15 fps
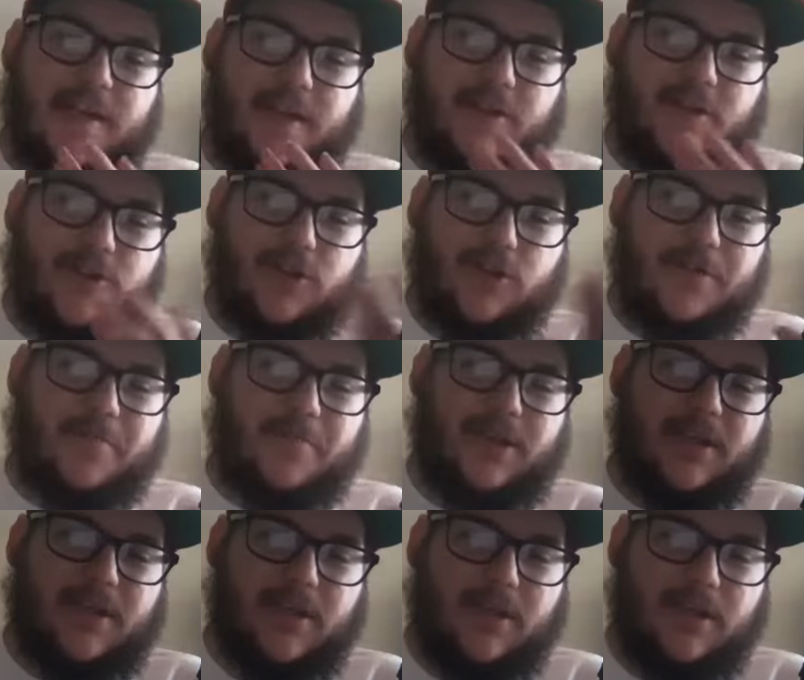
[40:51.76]
there's only
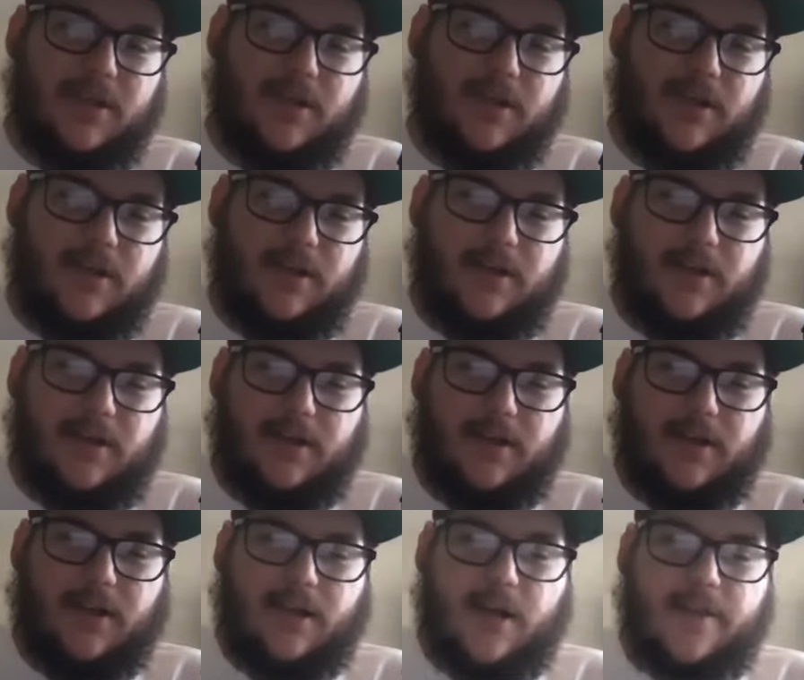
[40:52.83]
been
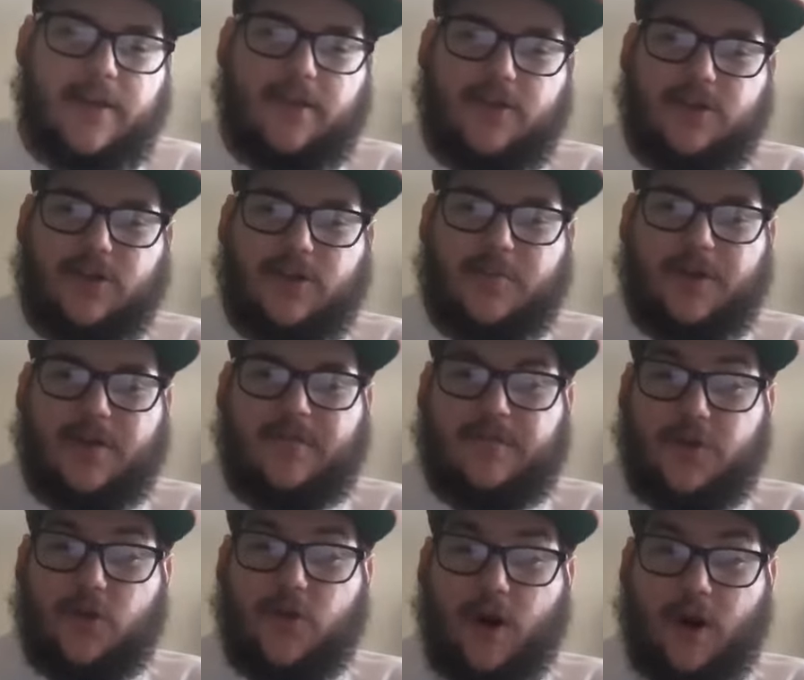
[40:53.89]
a
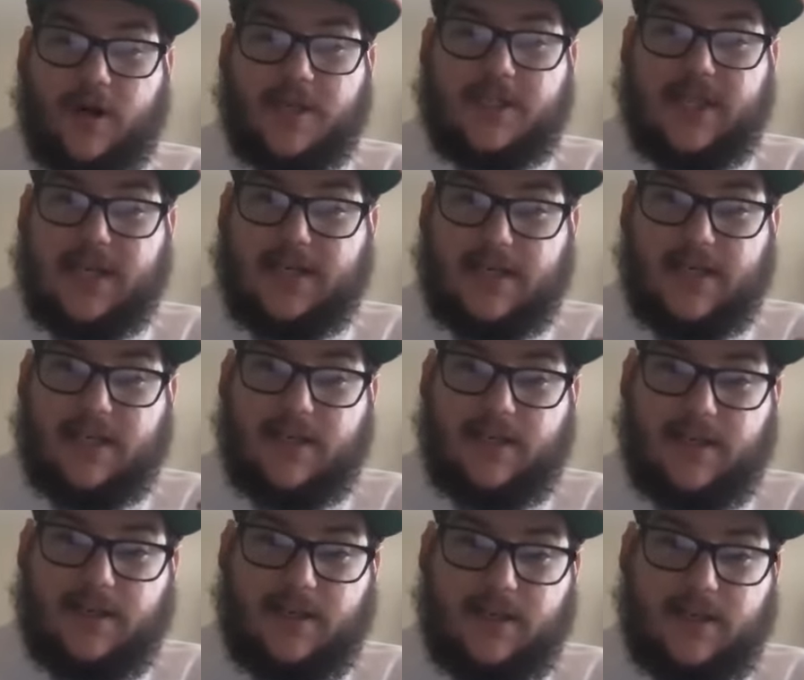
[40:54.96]
few artists that did it,
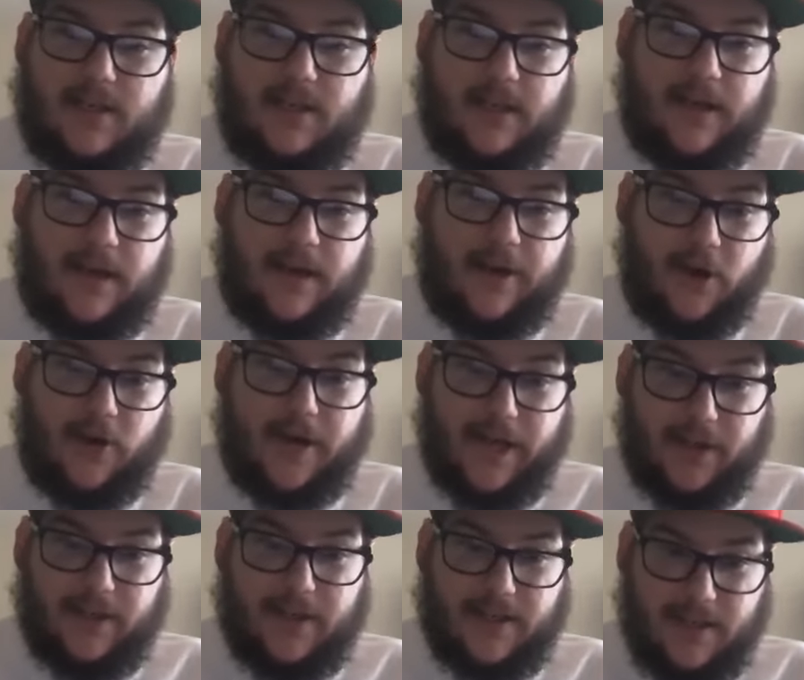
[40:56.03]
and I know
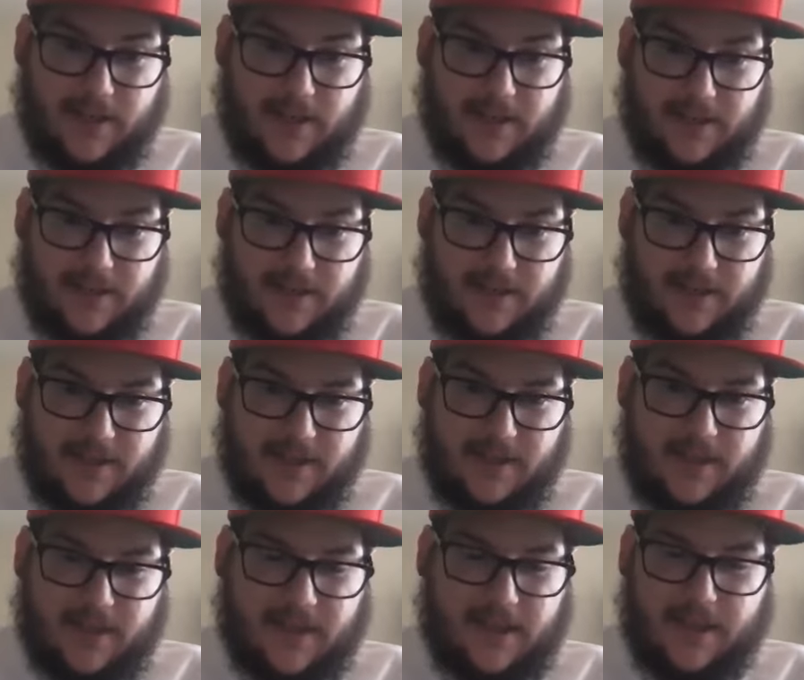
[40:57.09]
Nelly done it,
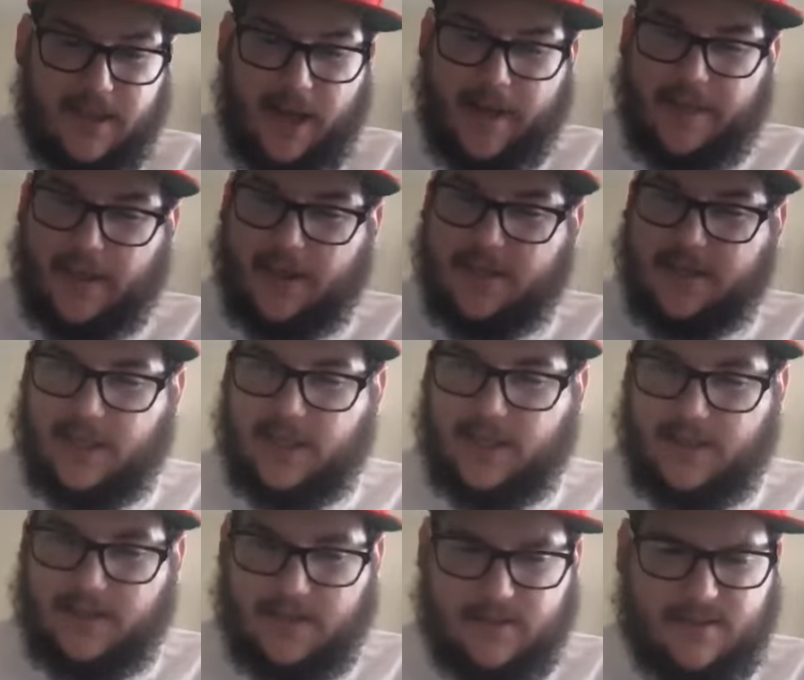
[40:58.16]
and I think it's like
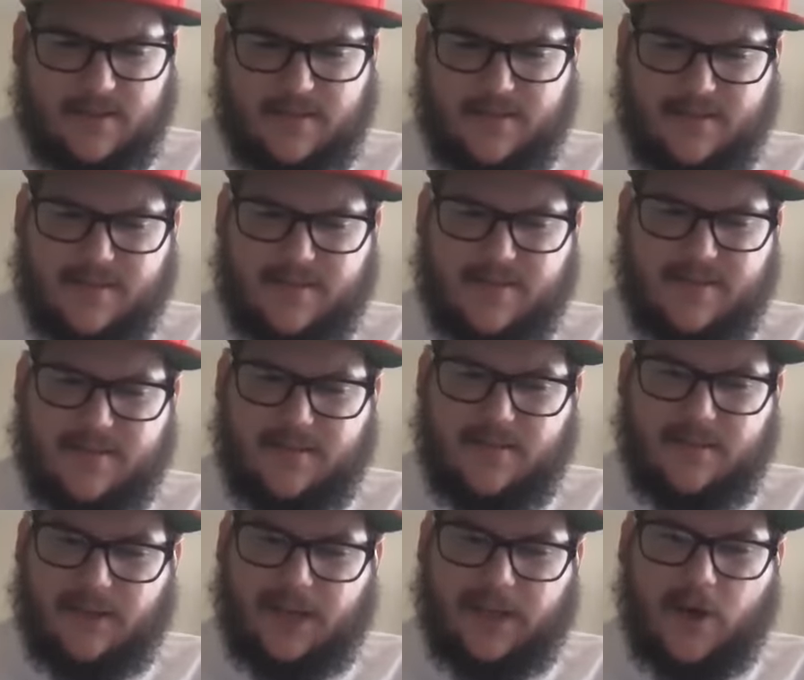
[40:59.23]

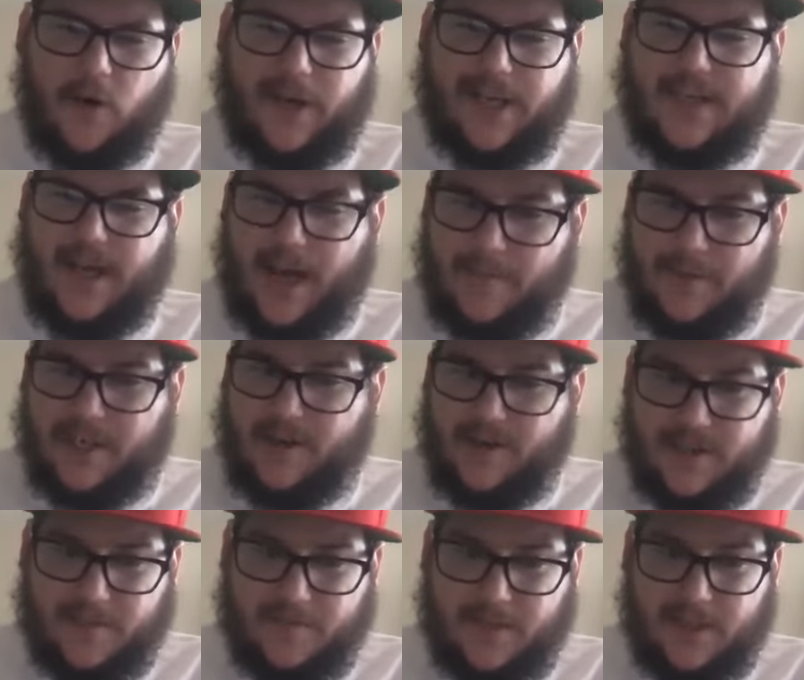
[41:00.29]
going diamond or
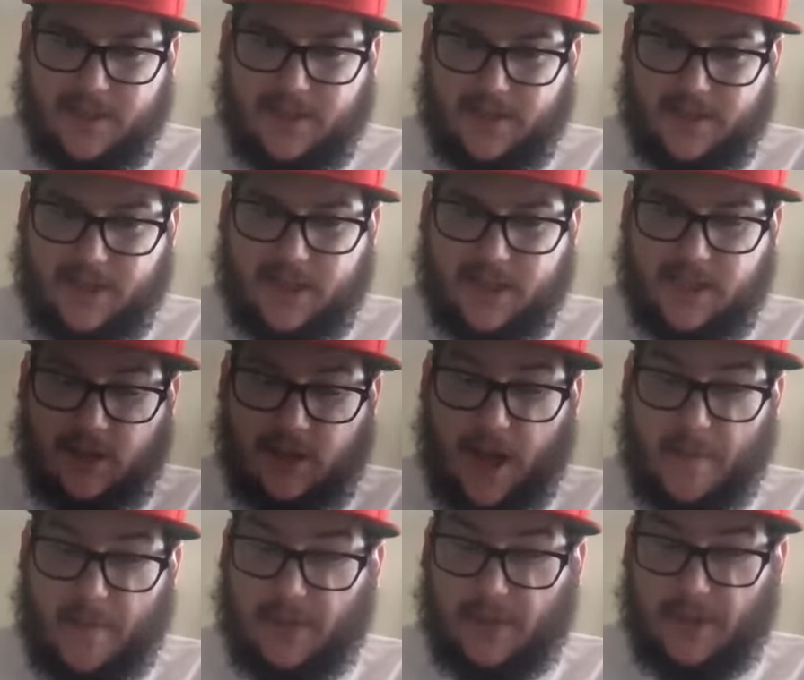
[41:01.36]
something. Like
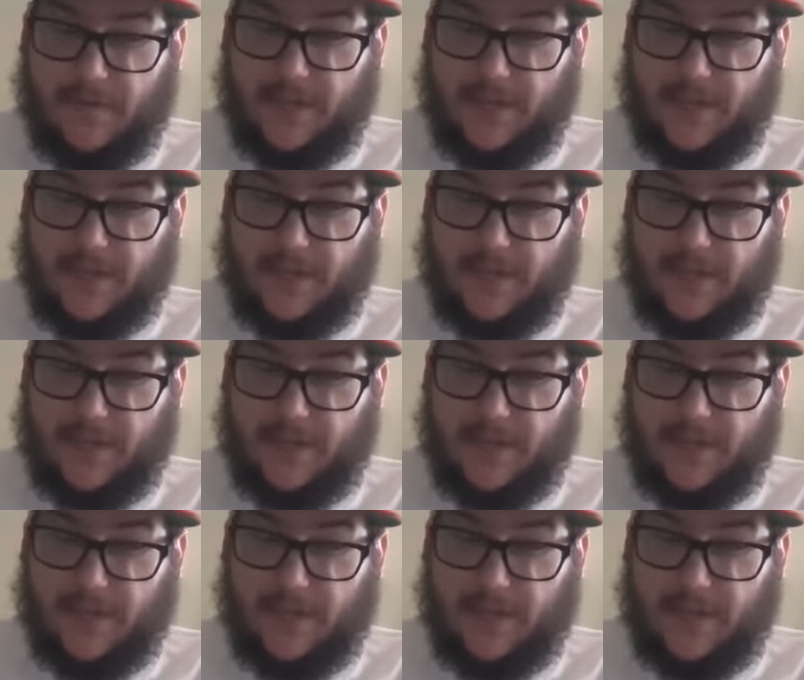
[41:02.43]
I believe it's